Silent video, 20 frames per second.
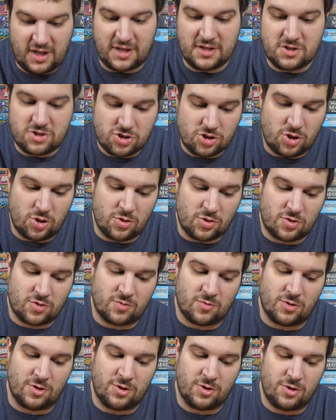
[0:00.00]
show
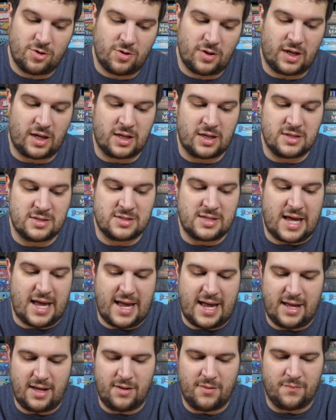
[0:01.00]
through is
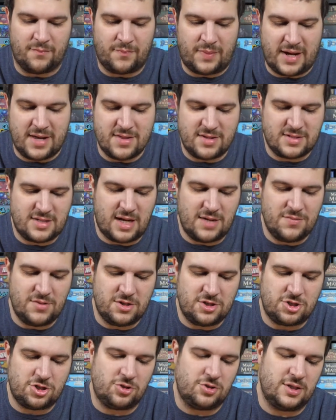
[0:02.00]
by the time
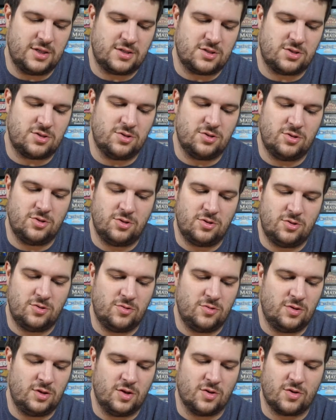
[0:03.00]
that you get
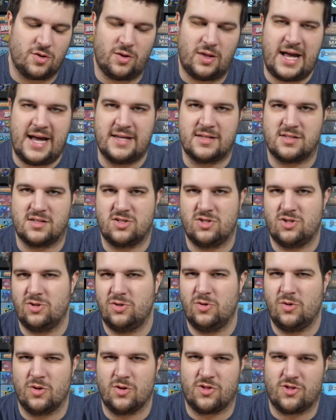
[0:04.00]
to the last
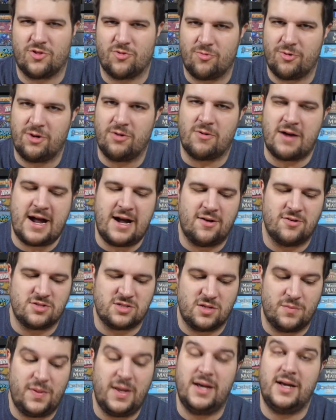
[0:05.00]
2 or 3 rounds,
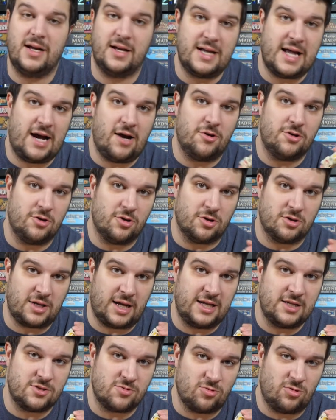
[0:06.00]
depending on how your
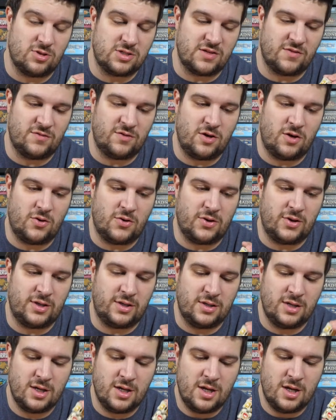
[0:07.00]
dice rolls have
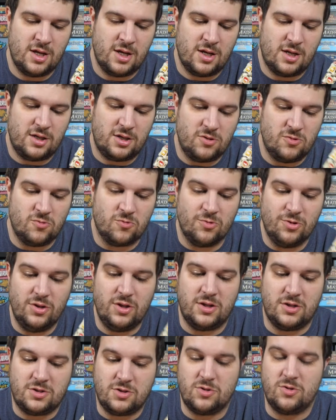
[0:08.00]
going, you
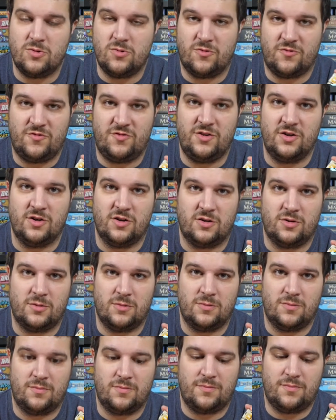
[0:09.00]
really do
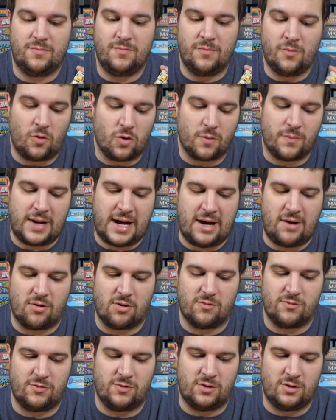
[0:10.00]
feel more
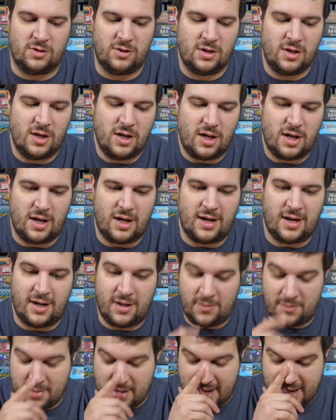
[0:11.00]
powerful.
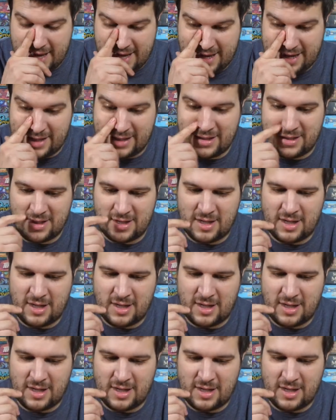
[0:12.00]
And